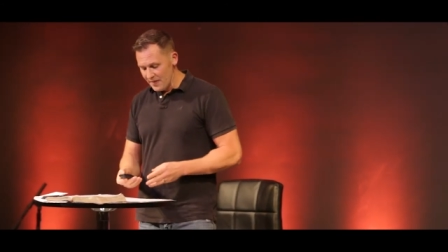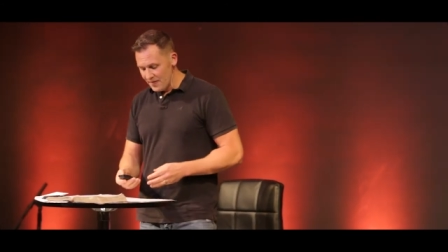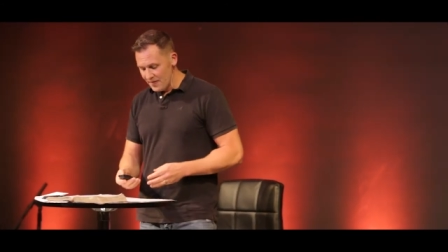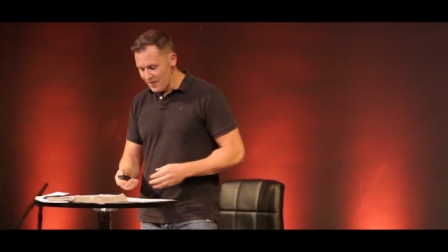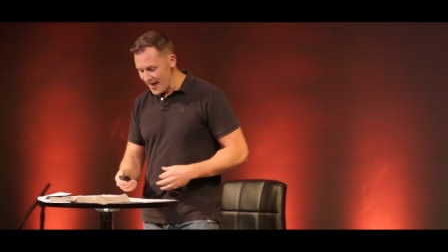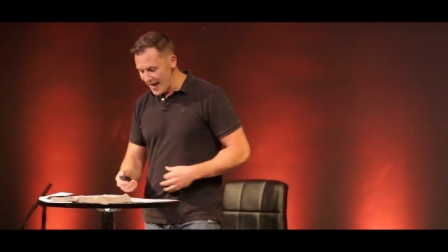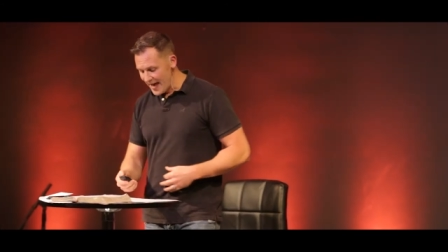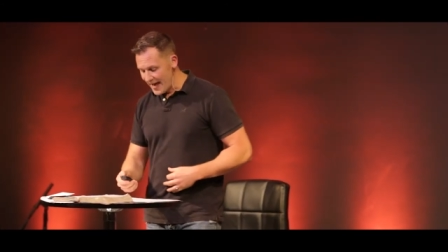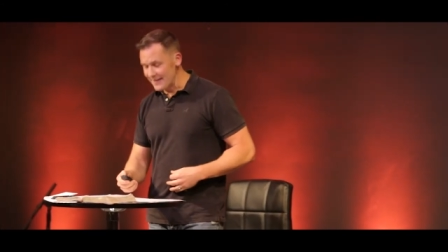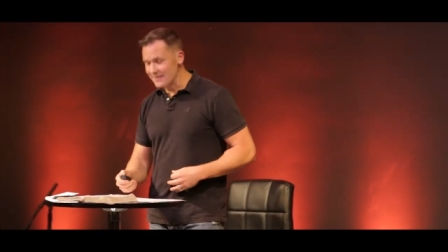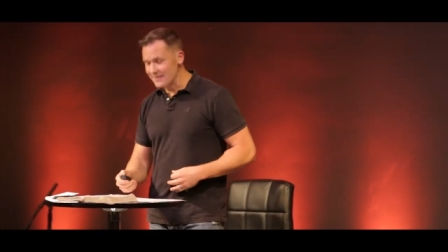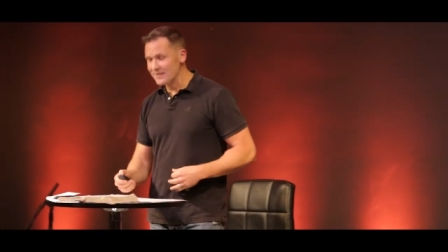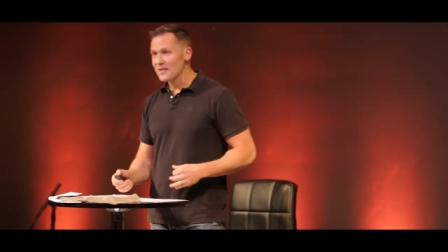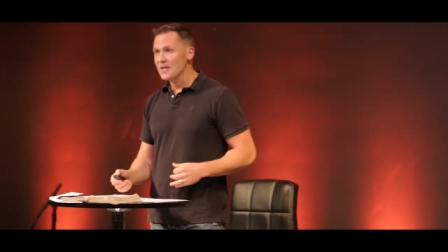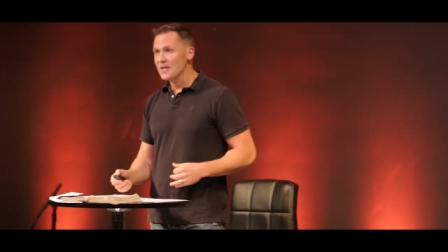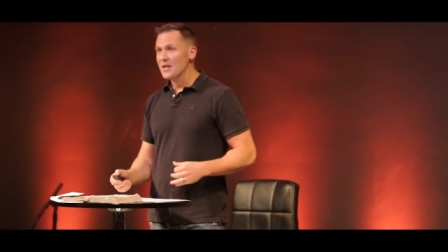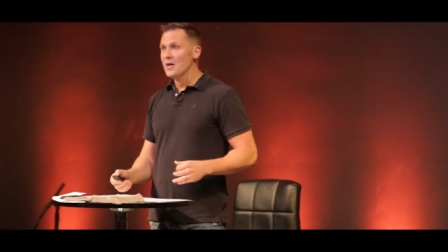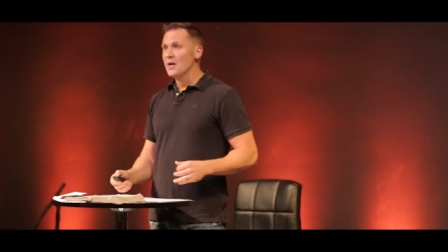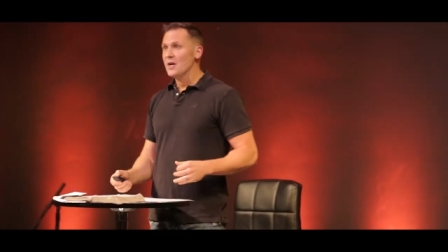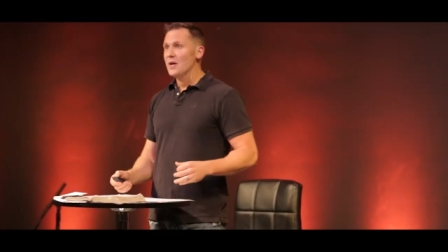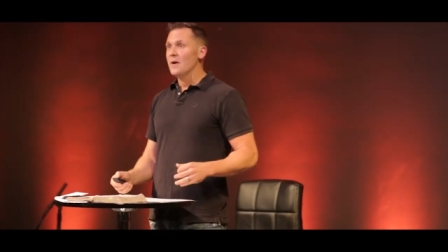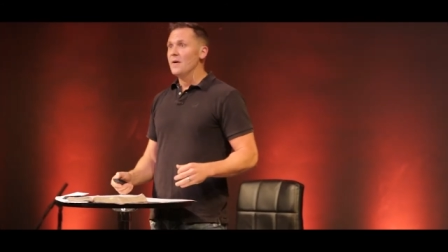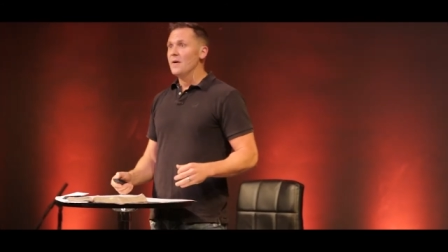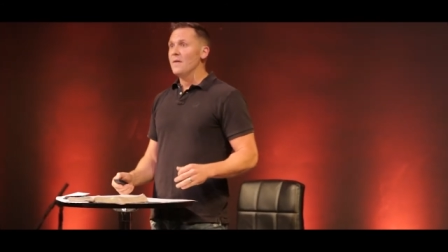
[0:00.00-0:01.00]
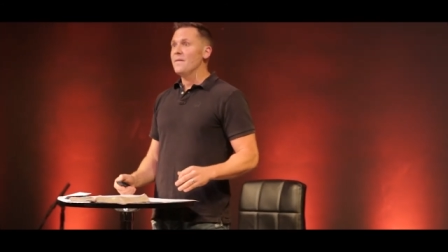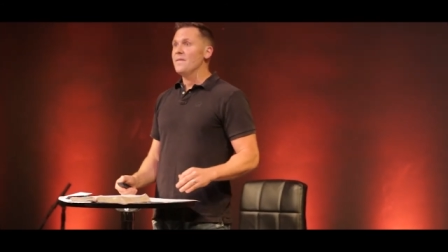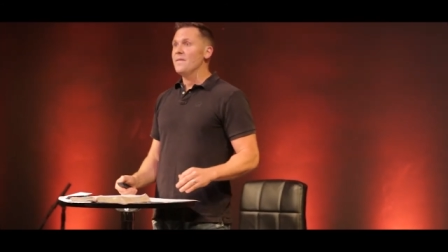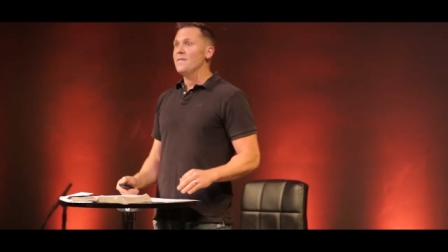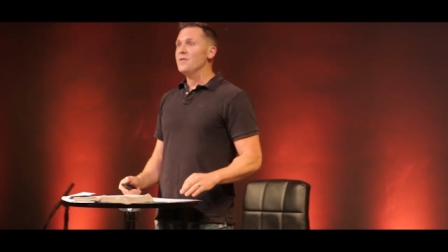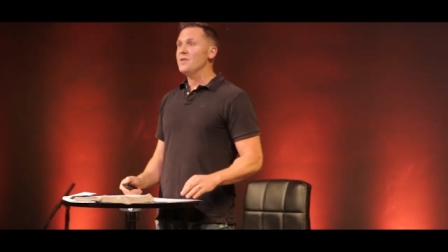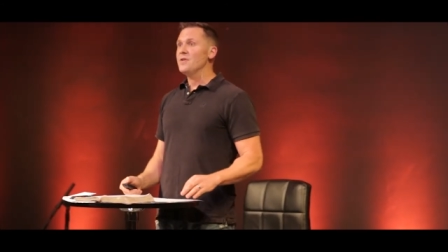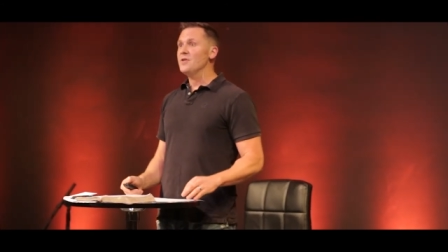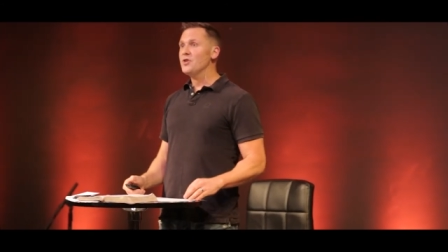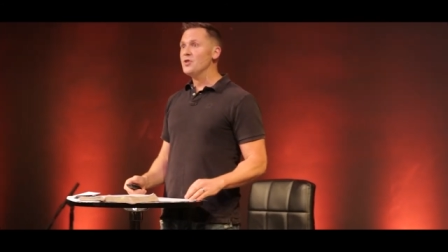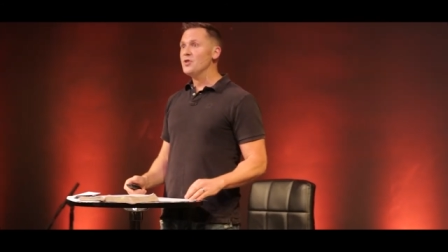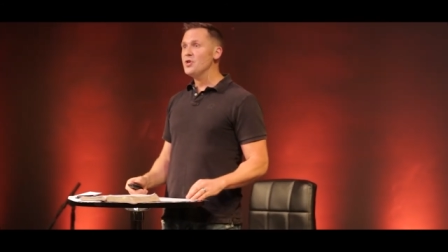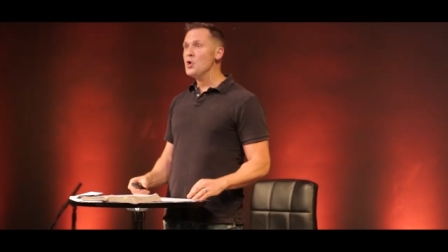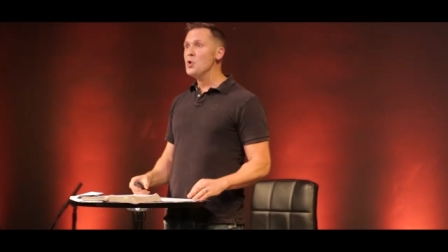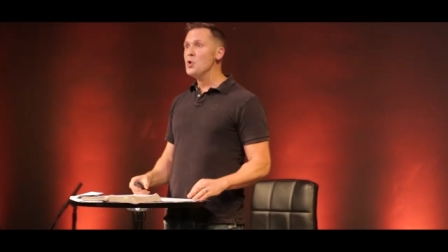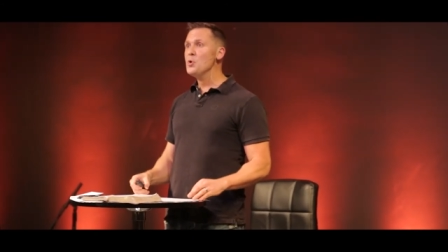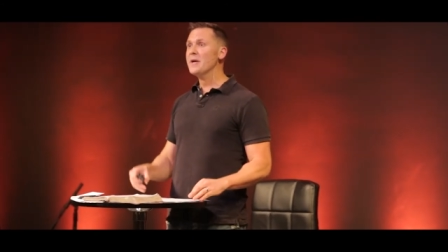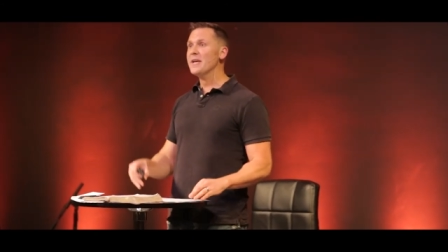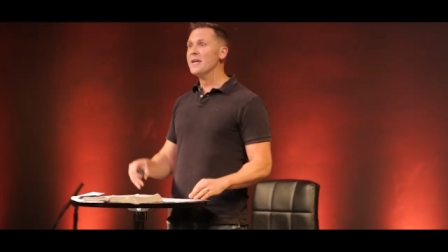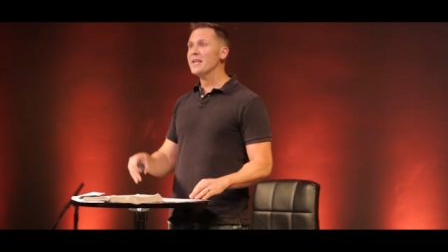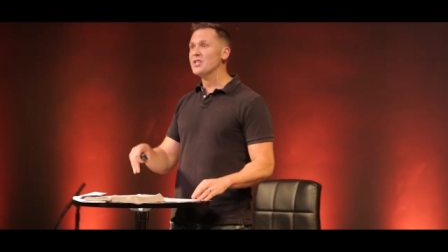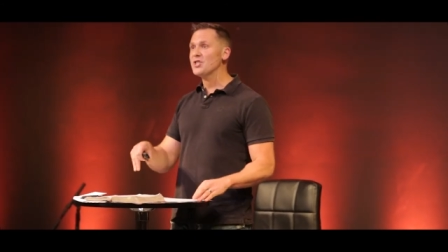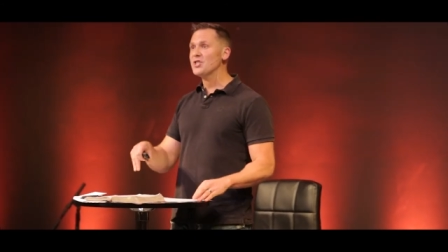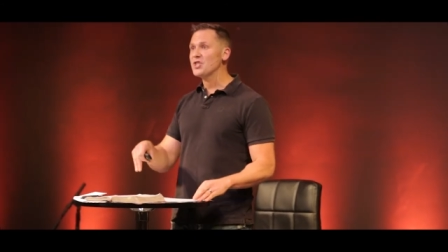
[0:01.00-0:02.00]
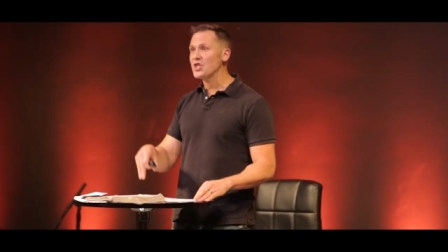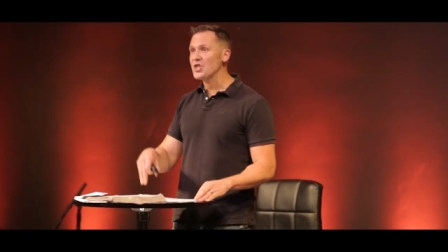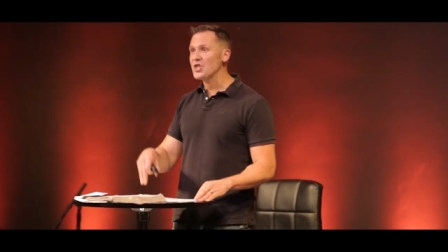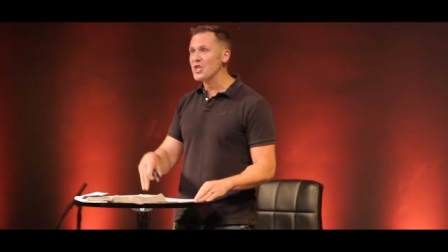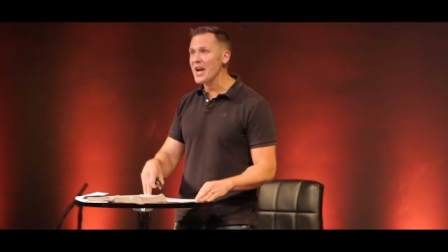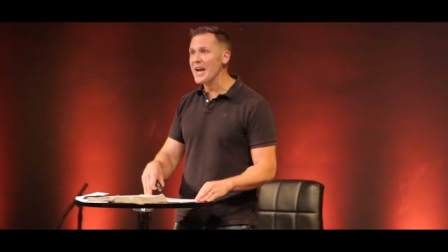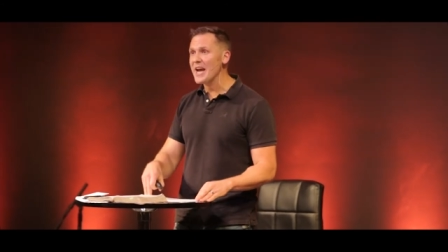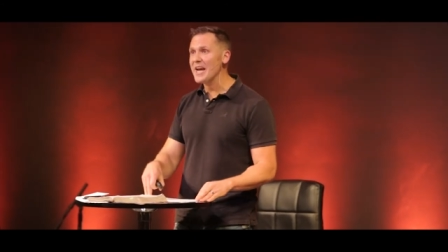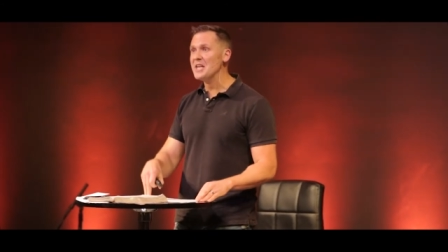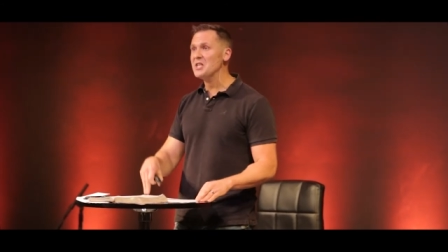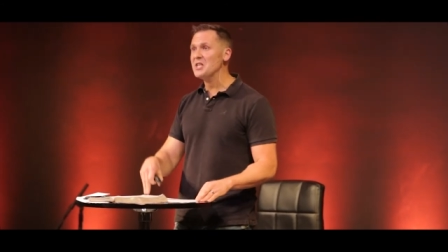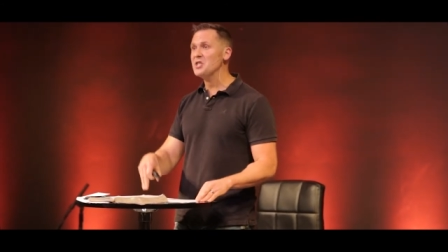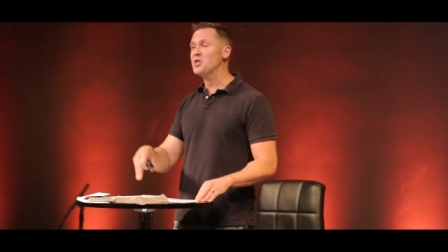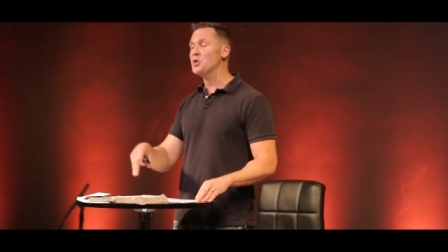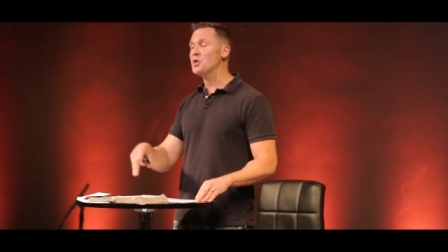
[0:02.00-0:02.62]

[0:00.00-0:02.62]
that you can change